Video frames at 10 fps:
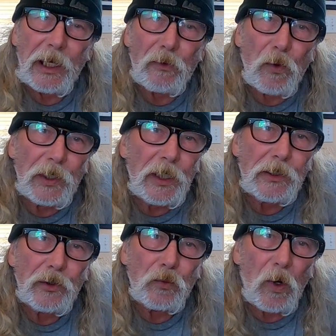in a
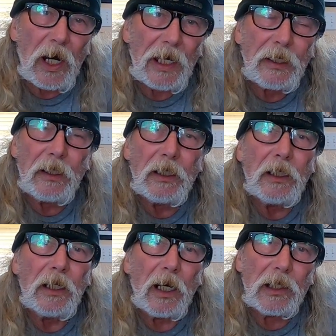100-watt
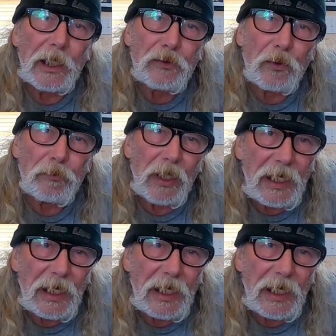electric